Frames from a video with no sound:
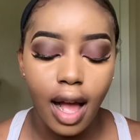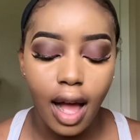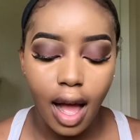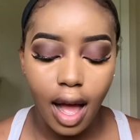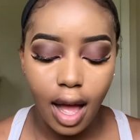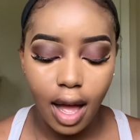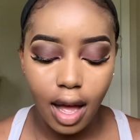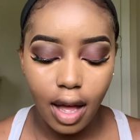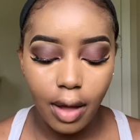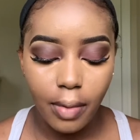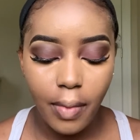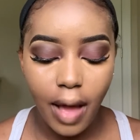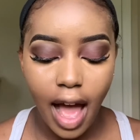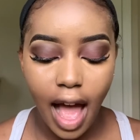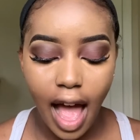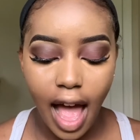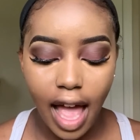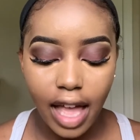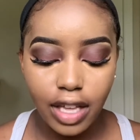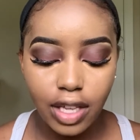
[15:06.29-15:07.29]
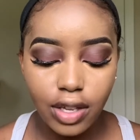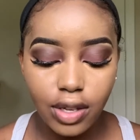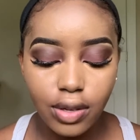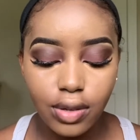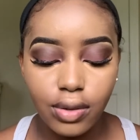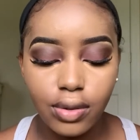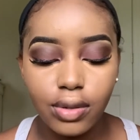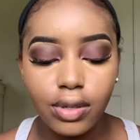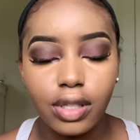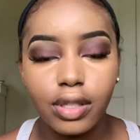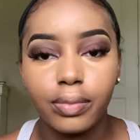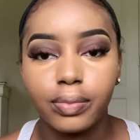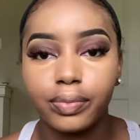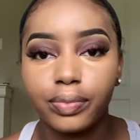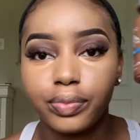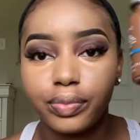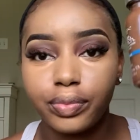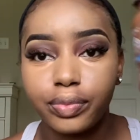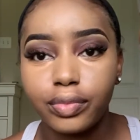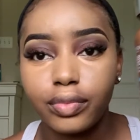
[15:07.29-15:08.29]
I use
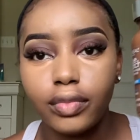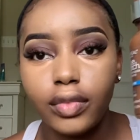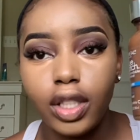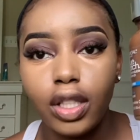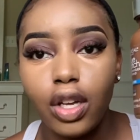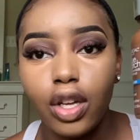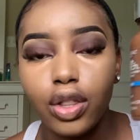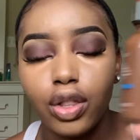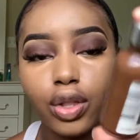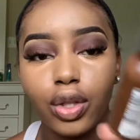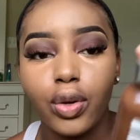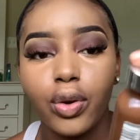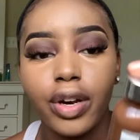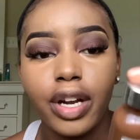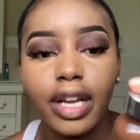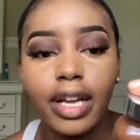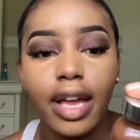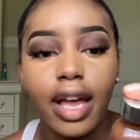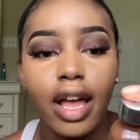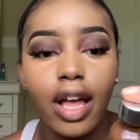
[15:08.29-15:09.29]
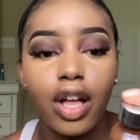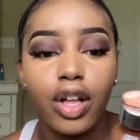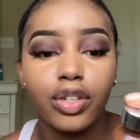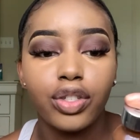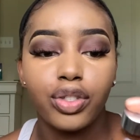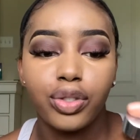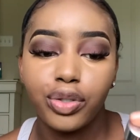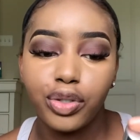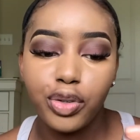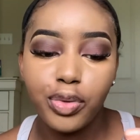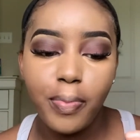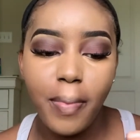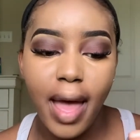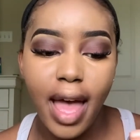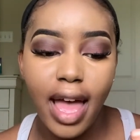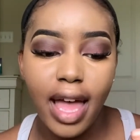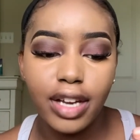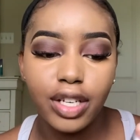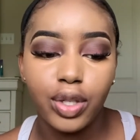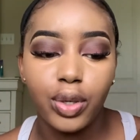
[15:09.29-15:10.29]
L'Oreal True
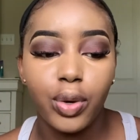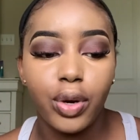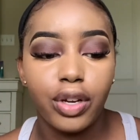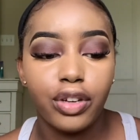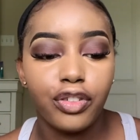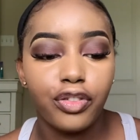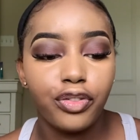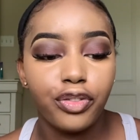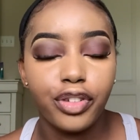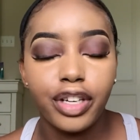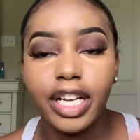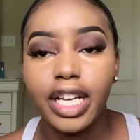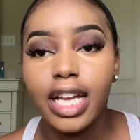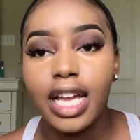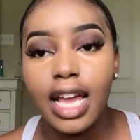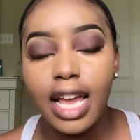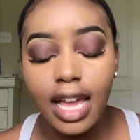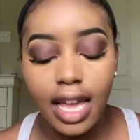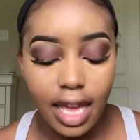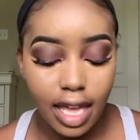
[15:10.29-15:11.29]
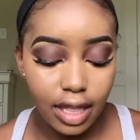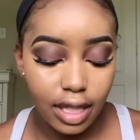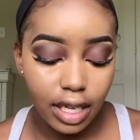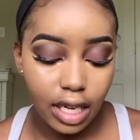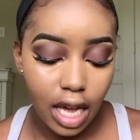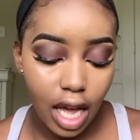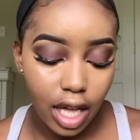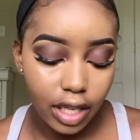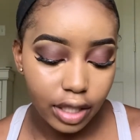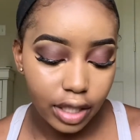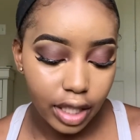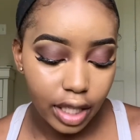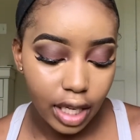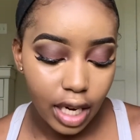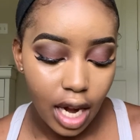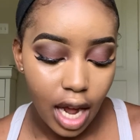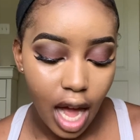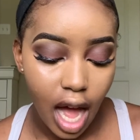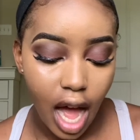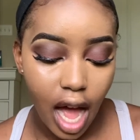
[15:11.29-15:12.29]
Match Oil Free in the color
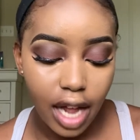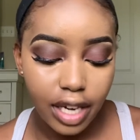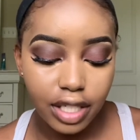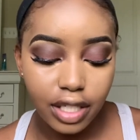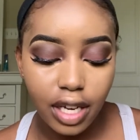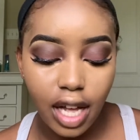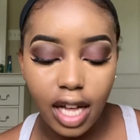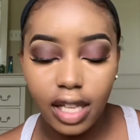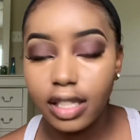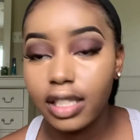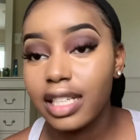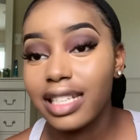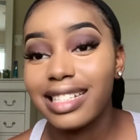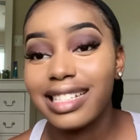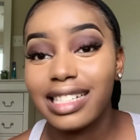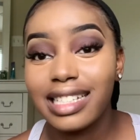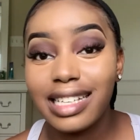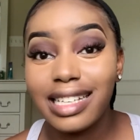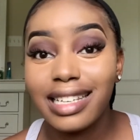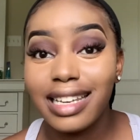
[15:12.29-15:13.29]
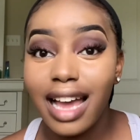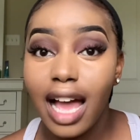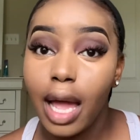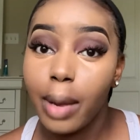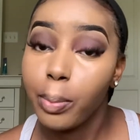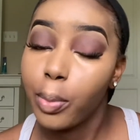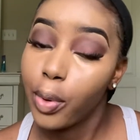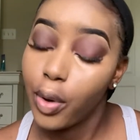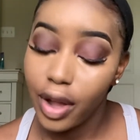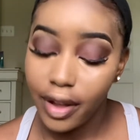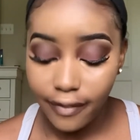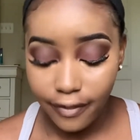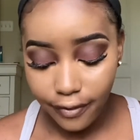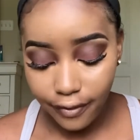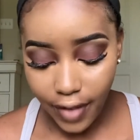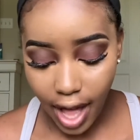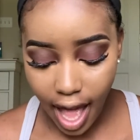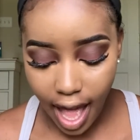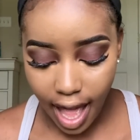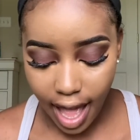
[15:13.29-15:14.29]
Hot Chocolate
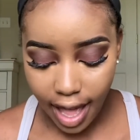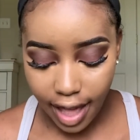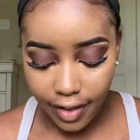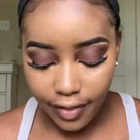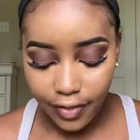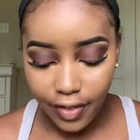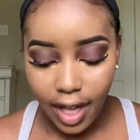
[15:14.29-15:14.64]
C9.5.